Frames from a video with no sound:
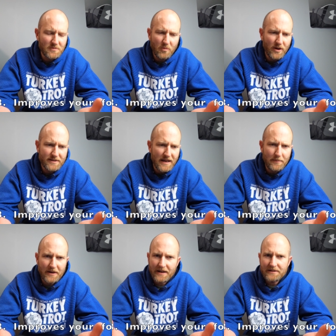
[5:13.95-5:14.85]
one
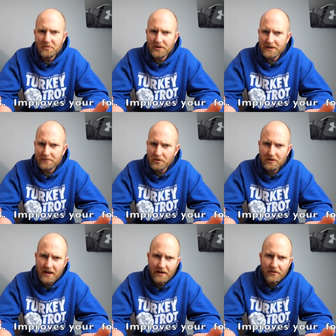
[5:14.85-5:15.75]
topic I didn't really put a
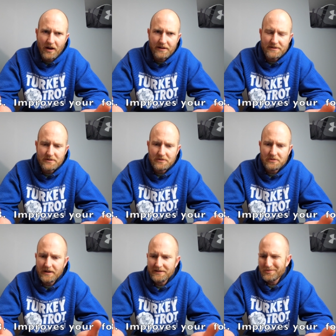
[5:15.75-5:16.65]
lot of thought
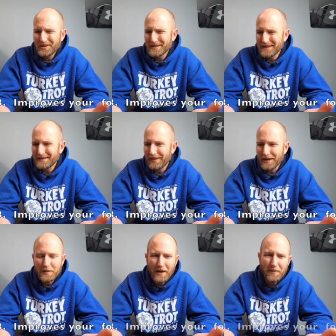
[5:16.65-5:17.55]
into and really didn't
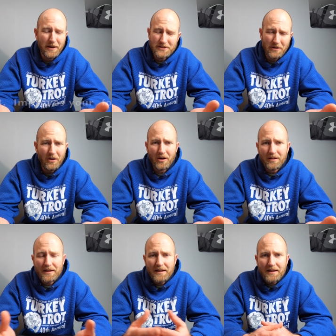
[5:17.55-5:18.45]
think about much at
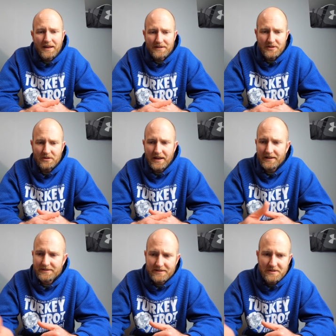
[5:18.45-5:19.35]
all until
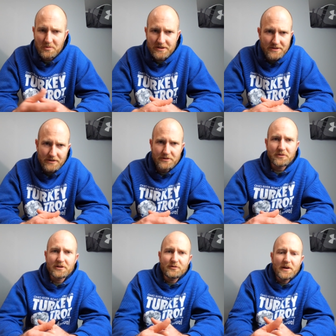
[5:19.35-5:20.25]
I did some research
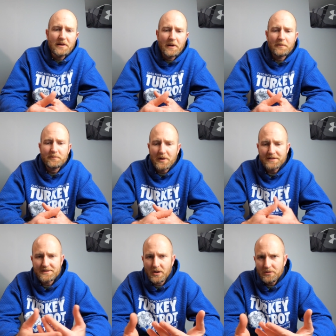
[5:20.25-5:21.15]
for this video. But
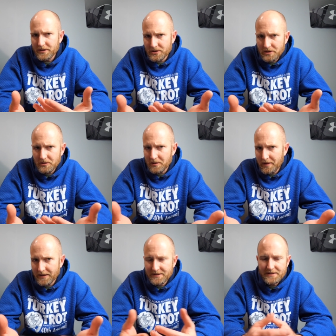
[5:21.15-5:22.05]
it's totally true and it
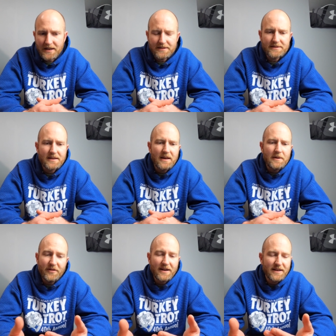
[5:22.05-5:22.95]
makes sense.
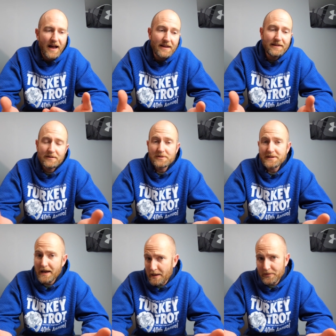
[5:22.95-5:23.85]
In fact, I thought it was
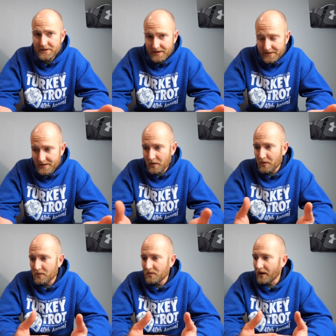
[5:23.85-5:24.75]
the opposite.
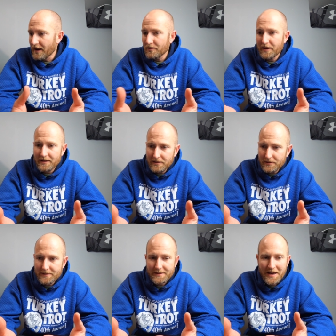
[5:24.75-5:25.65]
So when I run
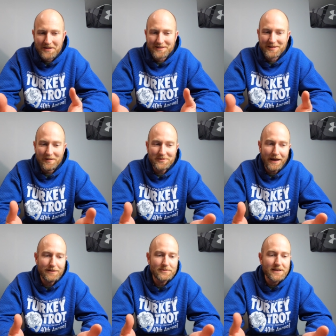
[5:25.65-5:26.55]
hills,
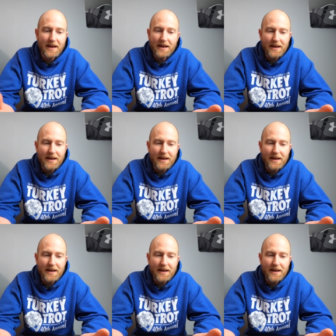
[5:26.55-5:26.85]
sometimes